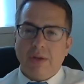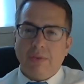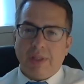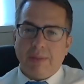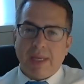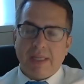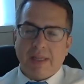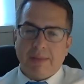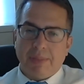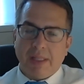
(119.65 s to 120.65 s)
with a
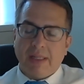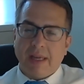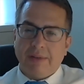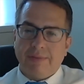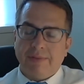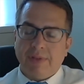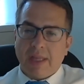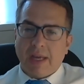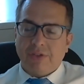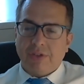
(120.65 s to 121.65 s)
baseline platelet count of
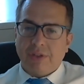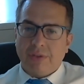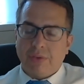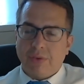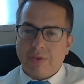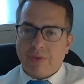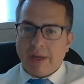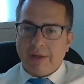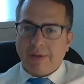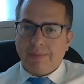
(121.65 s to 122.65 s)
50,000 or
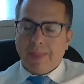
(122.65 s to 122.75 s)
greater.